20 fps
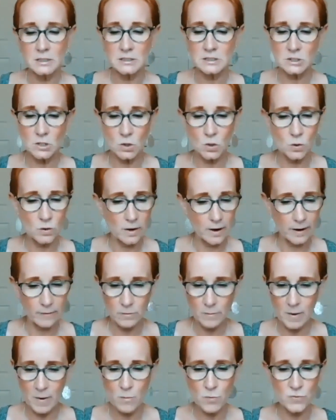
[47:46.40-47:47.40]
So I
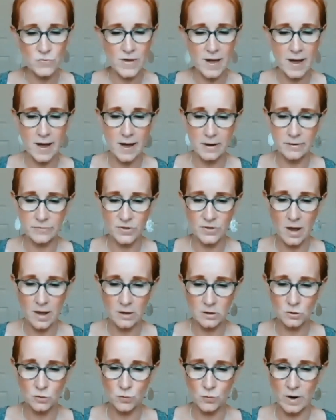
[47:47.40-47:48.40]
remembered that the
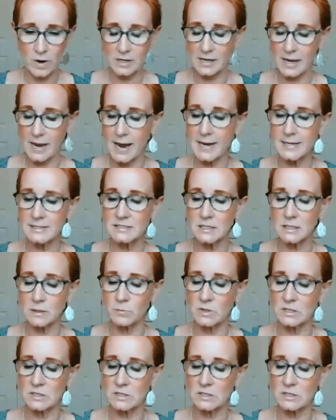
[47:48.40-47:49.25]
hyaluronic acid